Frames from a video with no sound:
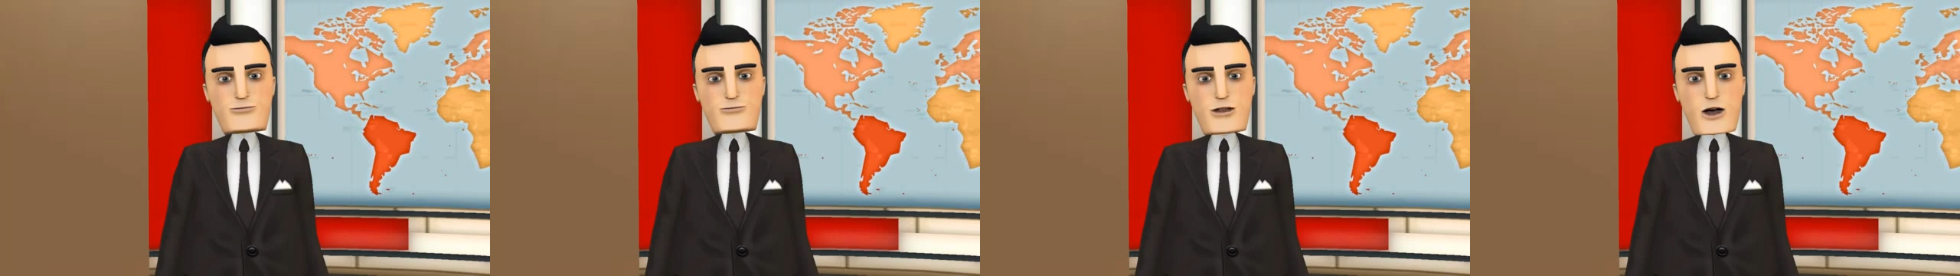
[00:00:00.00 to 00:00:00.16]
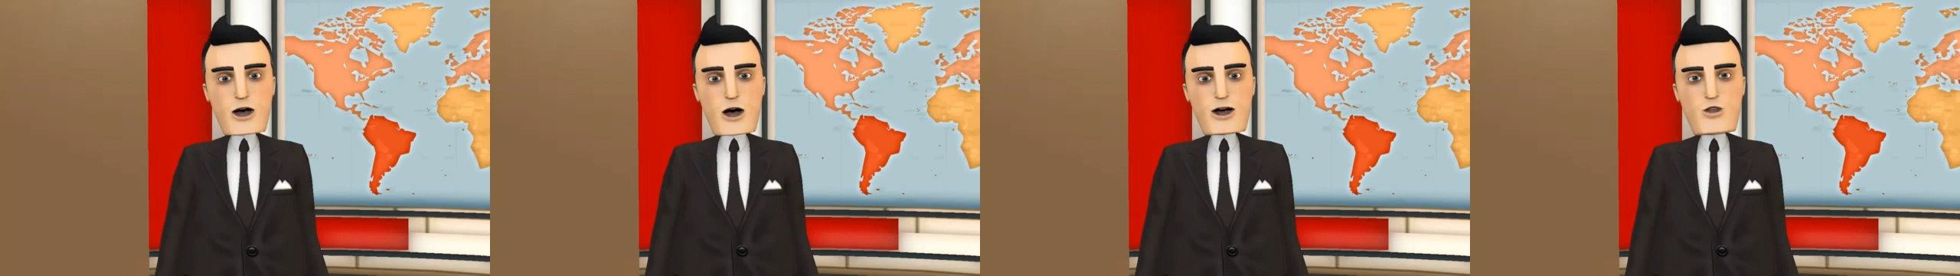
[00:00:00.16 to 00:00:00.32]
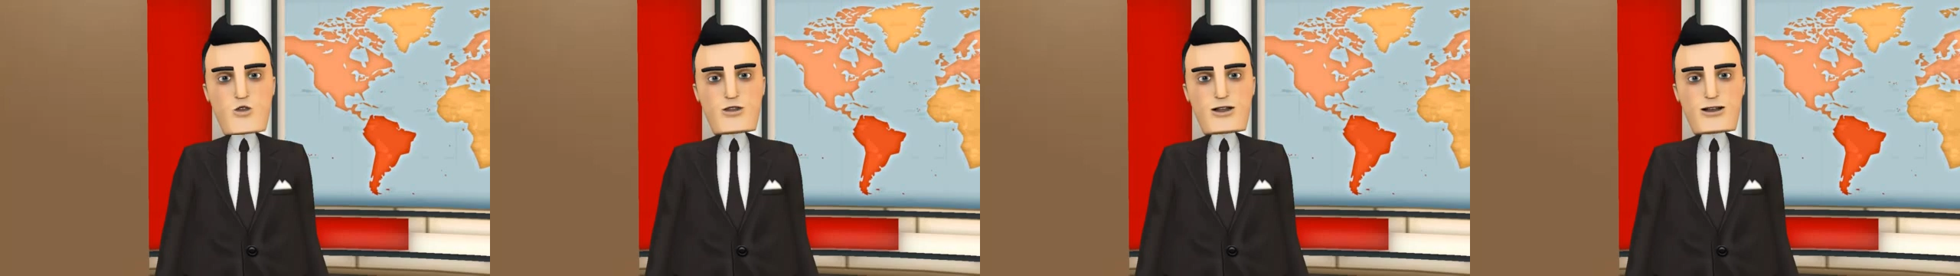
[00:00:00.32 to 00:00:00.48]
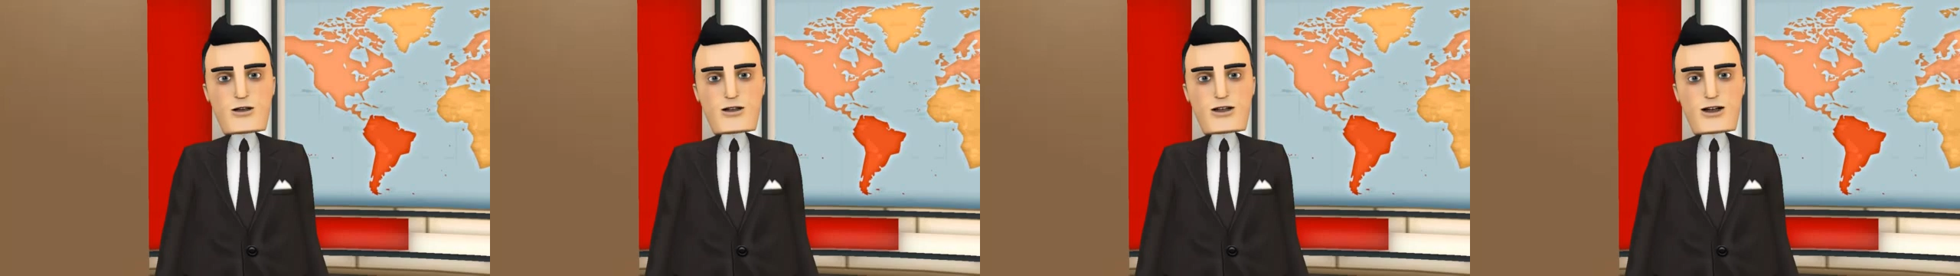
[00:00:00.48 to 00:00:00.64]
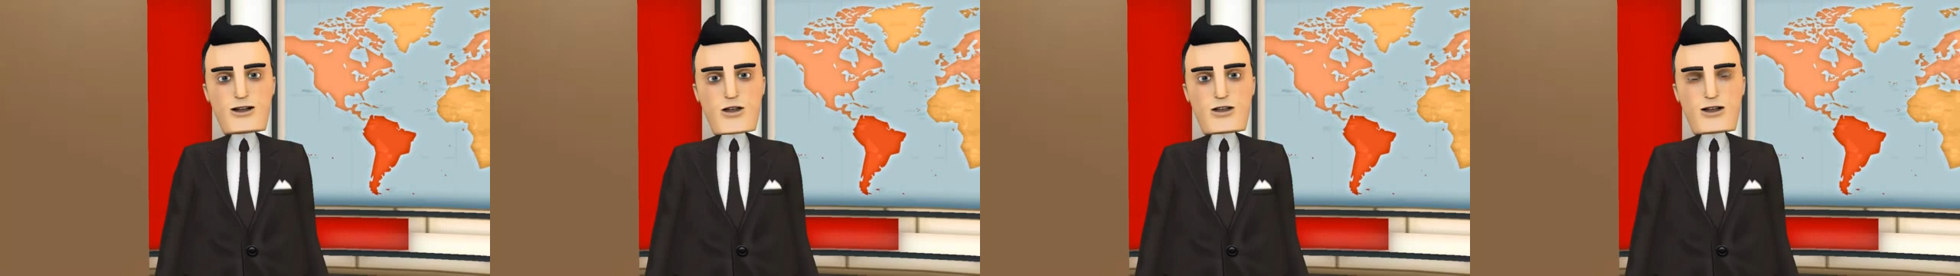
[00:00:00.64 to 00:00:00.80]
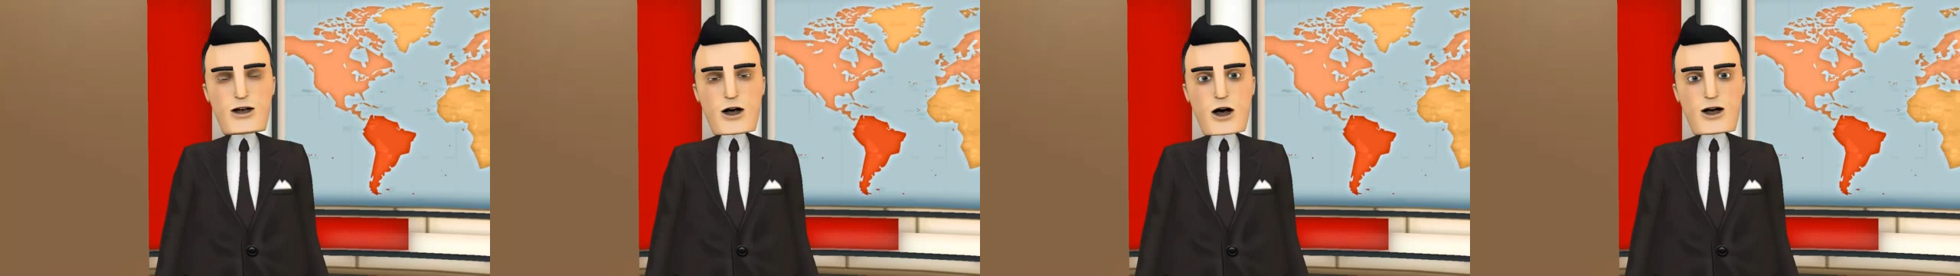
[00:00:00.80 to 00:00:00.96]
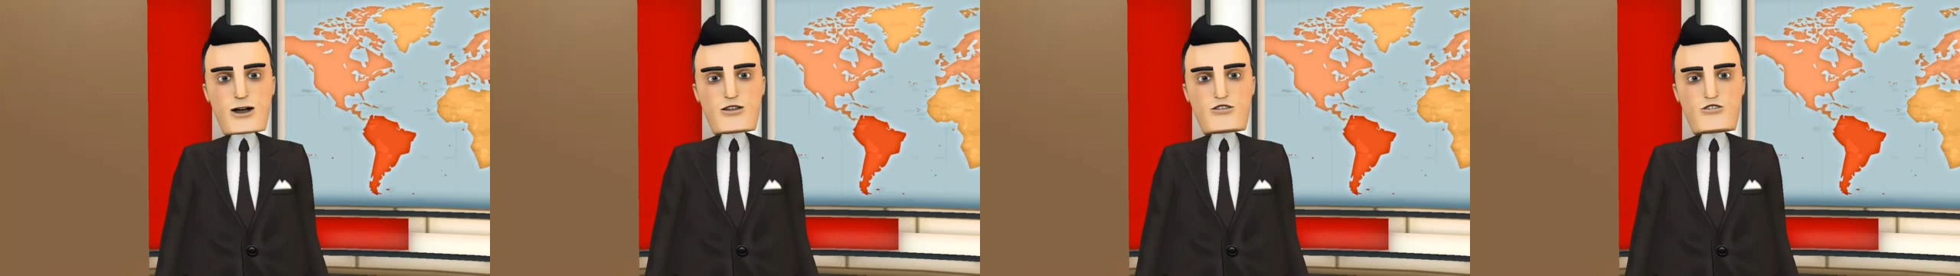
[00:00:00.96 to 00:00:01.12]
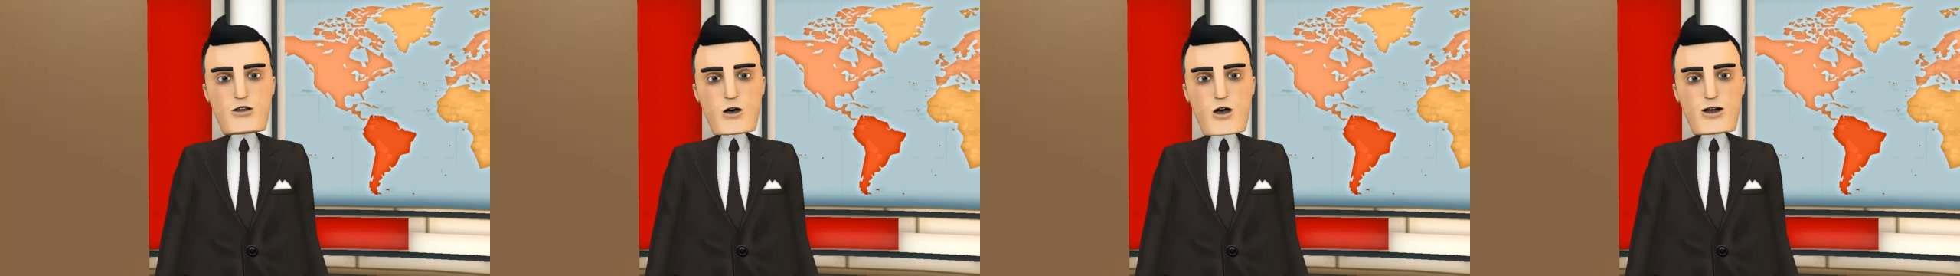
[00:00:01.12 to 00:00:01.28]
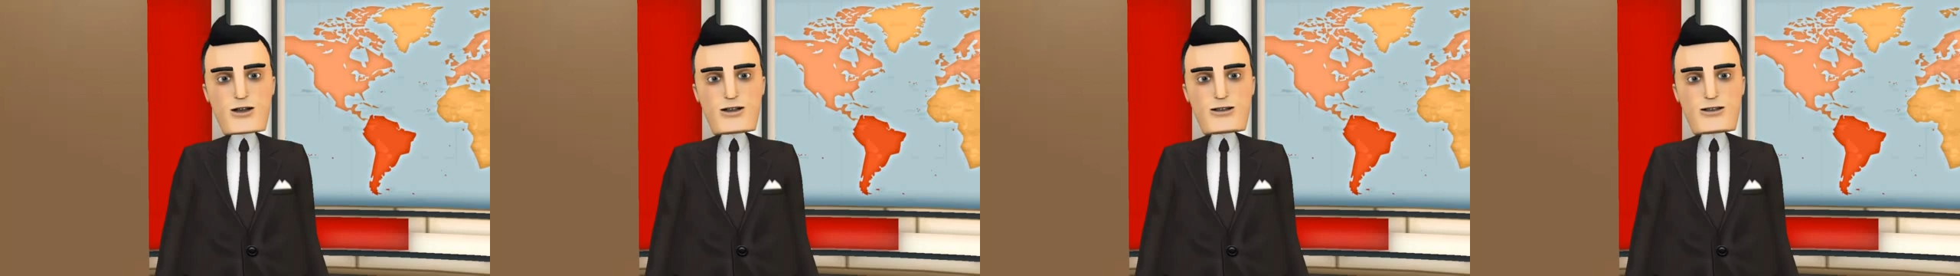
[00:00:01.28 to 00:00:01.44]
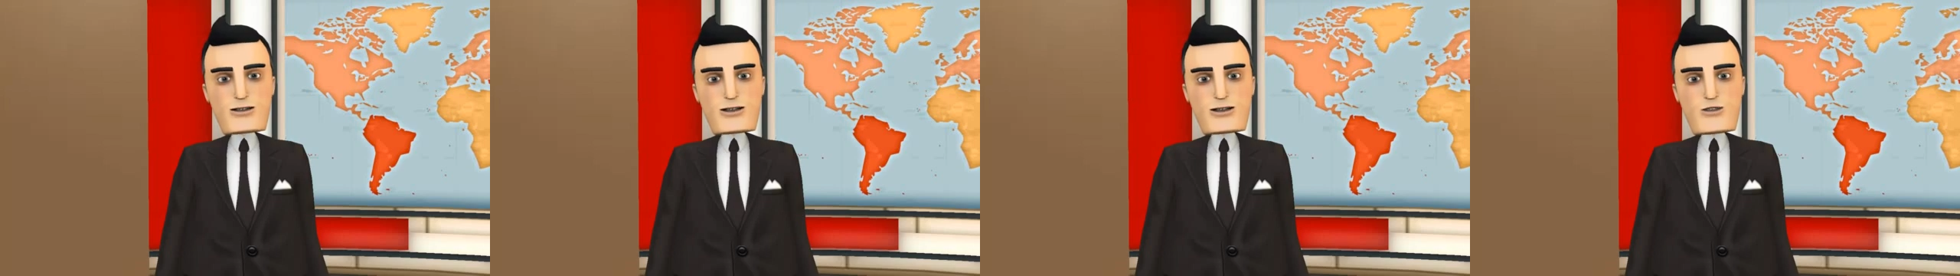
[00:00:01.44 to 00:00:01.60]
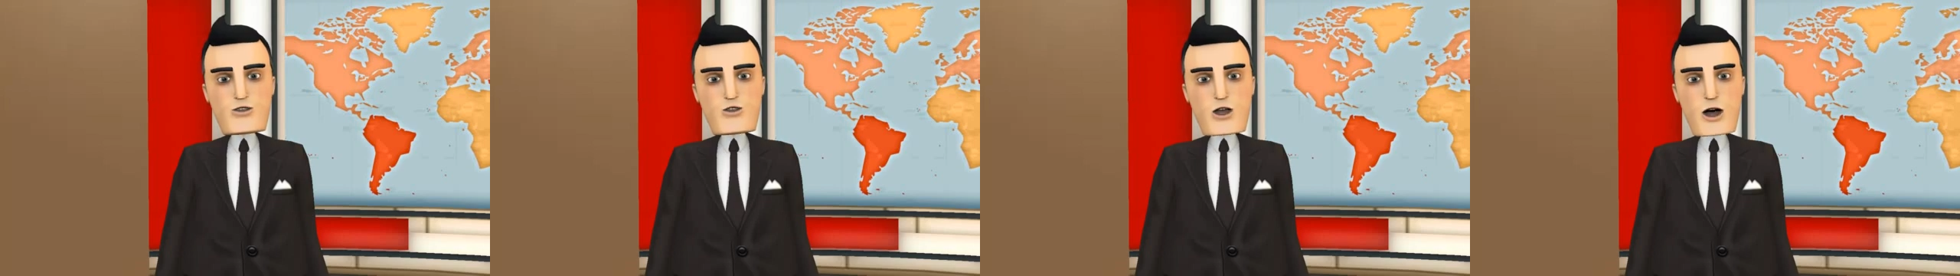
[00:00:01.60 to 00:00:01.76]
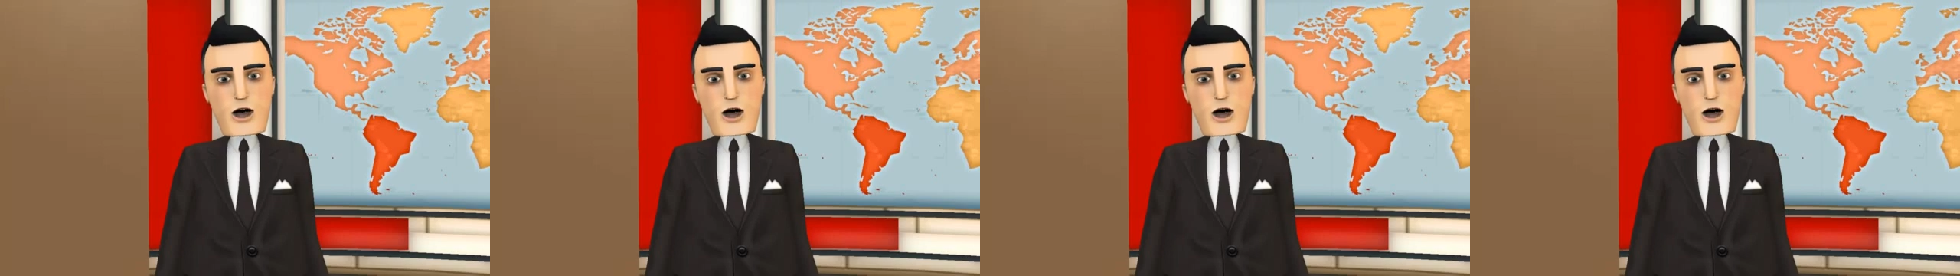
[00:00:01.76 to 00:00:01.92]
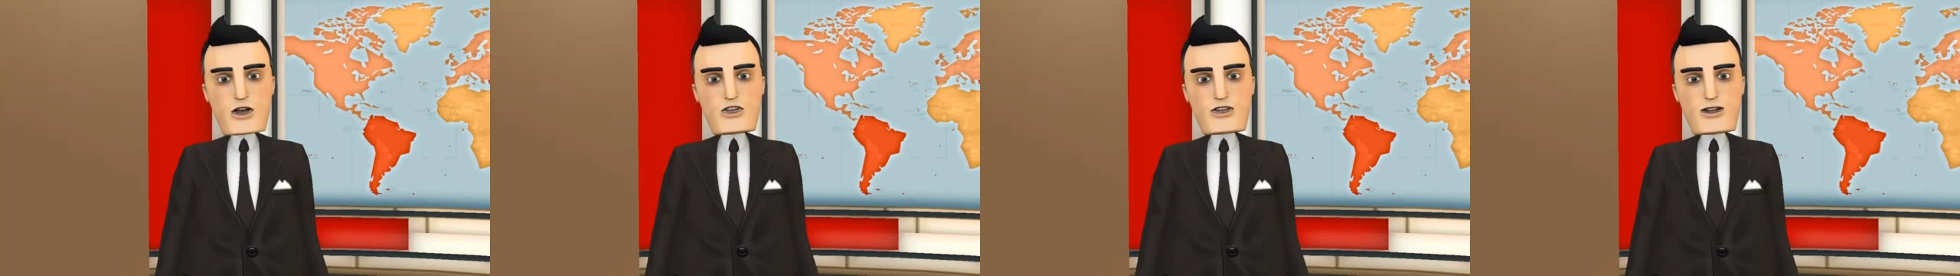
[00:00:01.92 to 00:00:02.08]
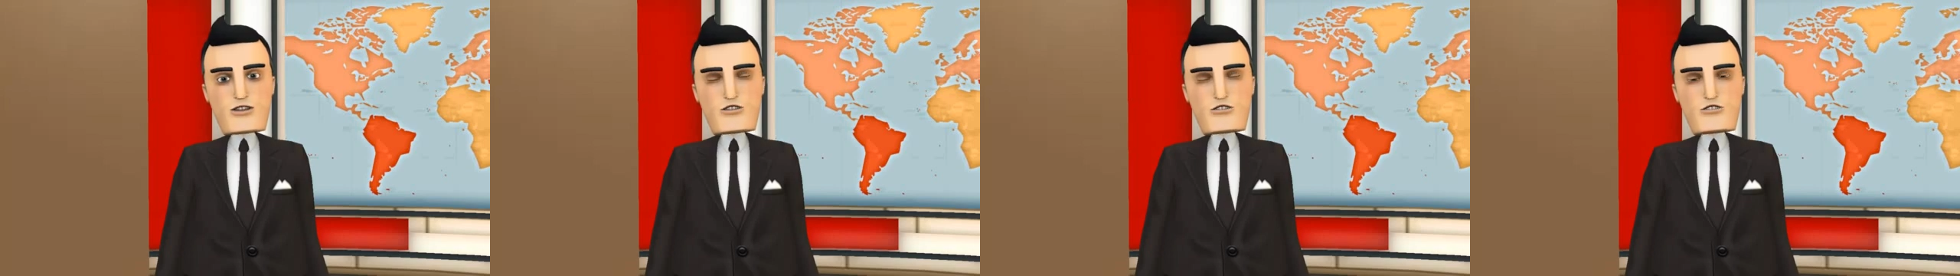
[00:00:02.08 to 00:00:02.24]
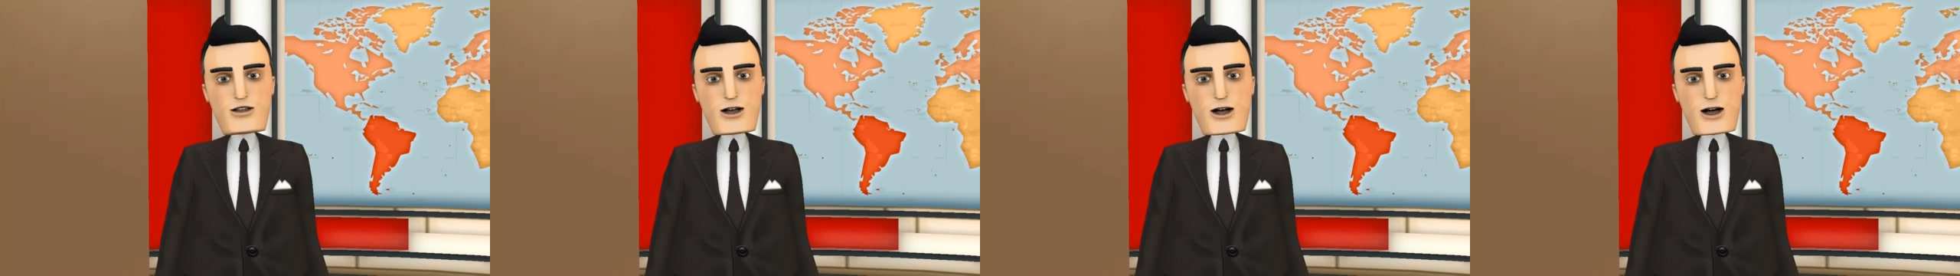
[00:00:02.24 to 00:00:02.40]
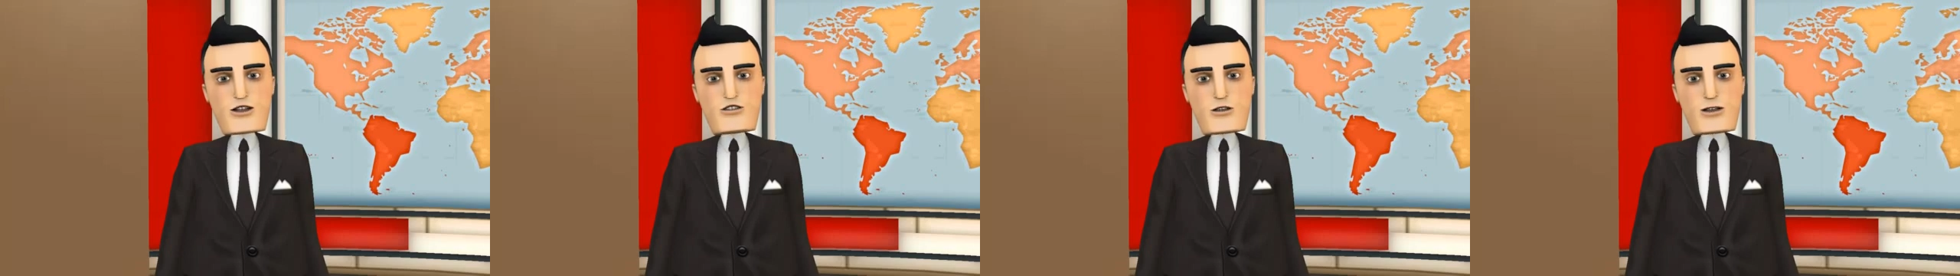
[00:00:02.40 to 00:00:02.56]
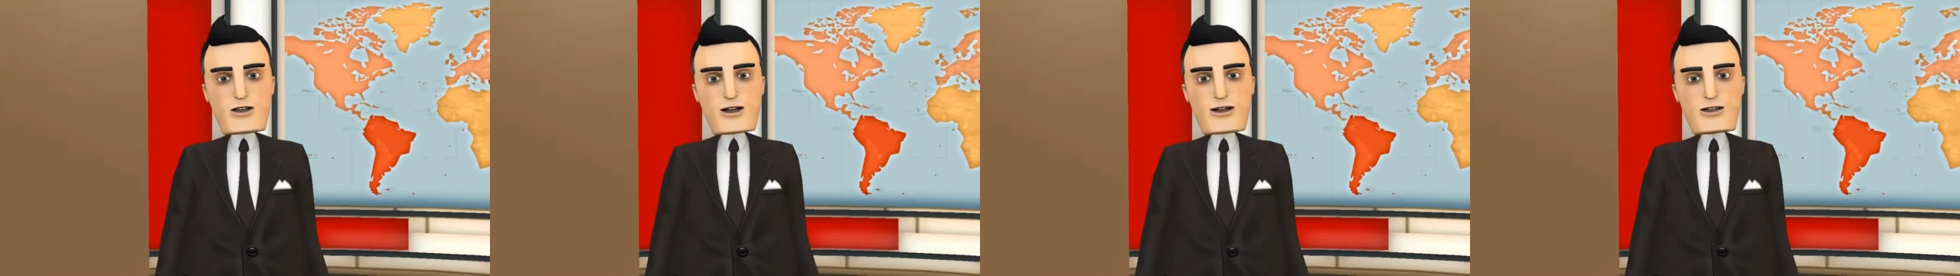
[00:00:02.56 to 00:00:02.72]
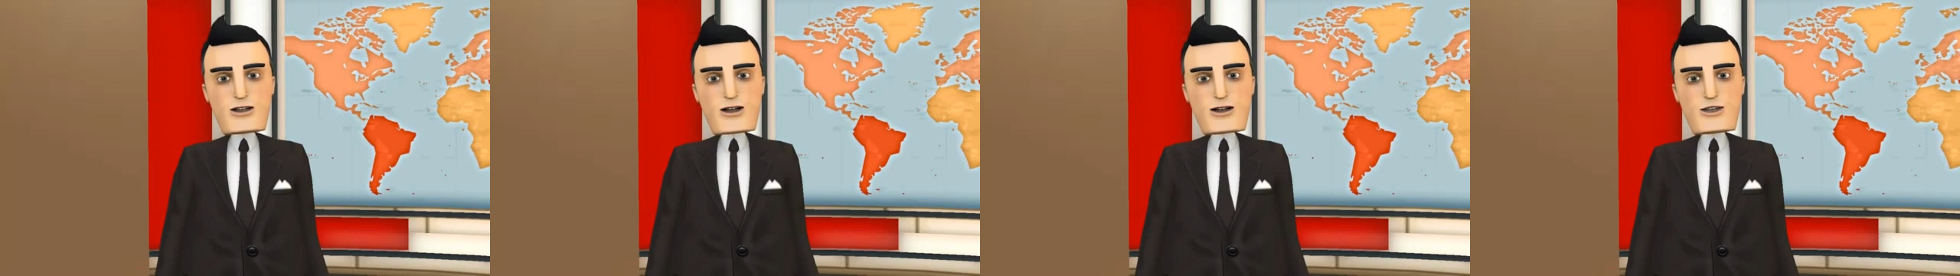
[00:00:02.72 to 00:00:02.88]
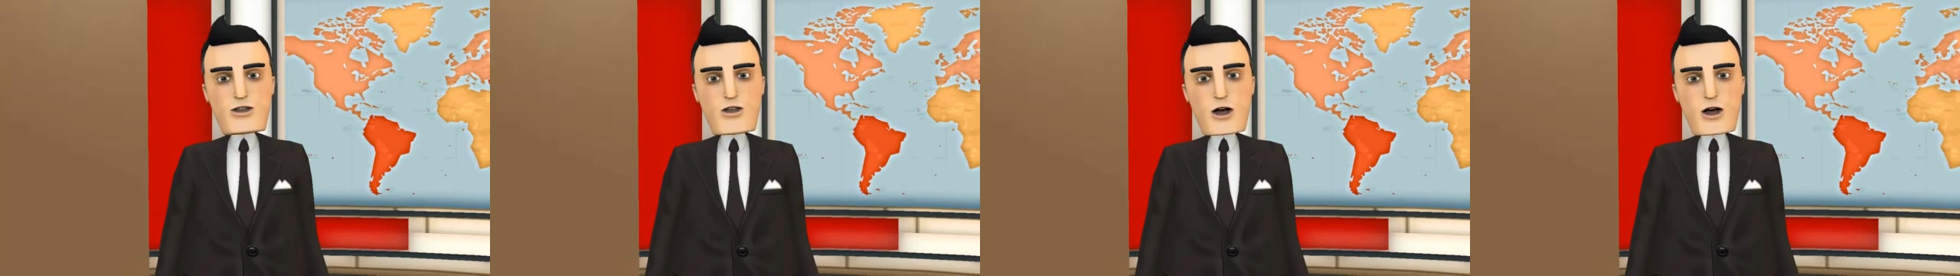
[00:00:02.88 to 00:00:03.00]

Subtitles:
At 114,500